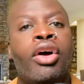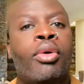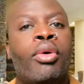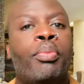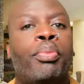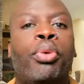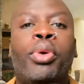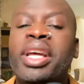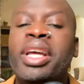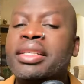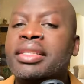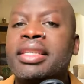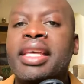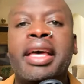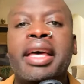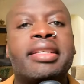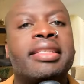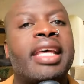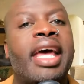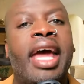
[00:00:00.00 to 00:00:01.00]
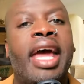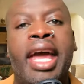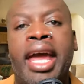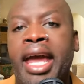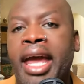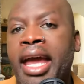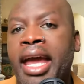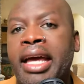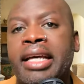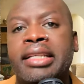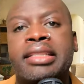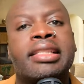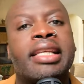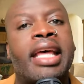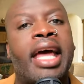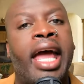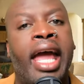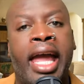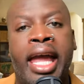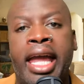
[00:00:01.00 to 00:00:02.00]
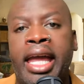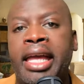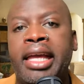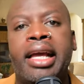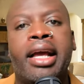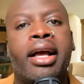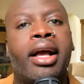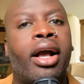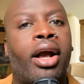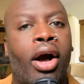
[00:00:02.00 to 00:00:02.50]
Princess ass ain't